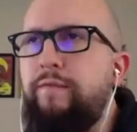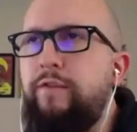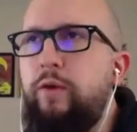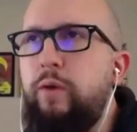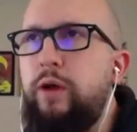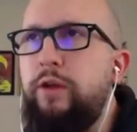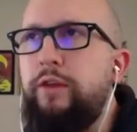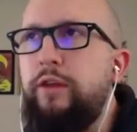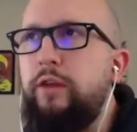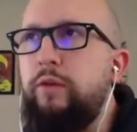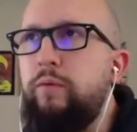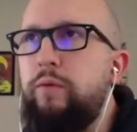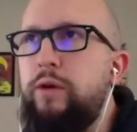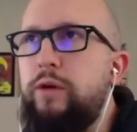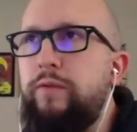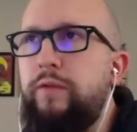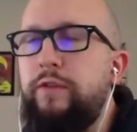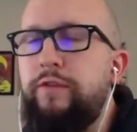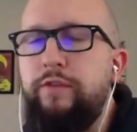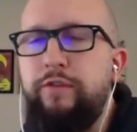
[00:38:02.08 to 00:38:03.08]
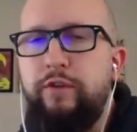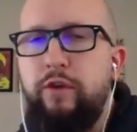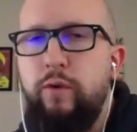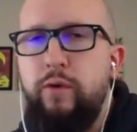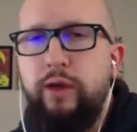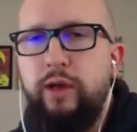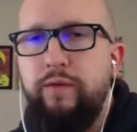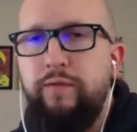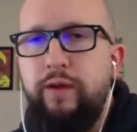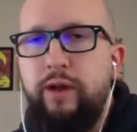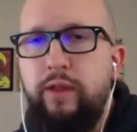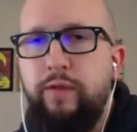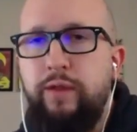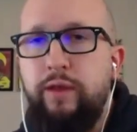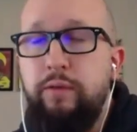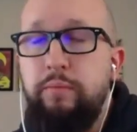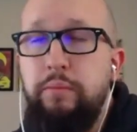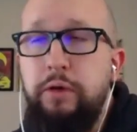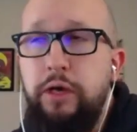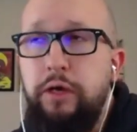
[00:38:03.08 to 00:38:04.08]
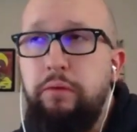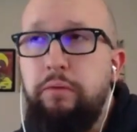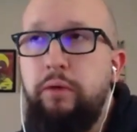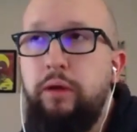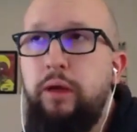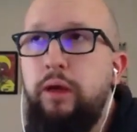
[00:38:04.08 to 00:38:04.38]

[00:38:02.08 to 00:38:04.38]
no idea where this is going, if anything, but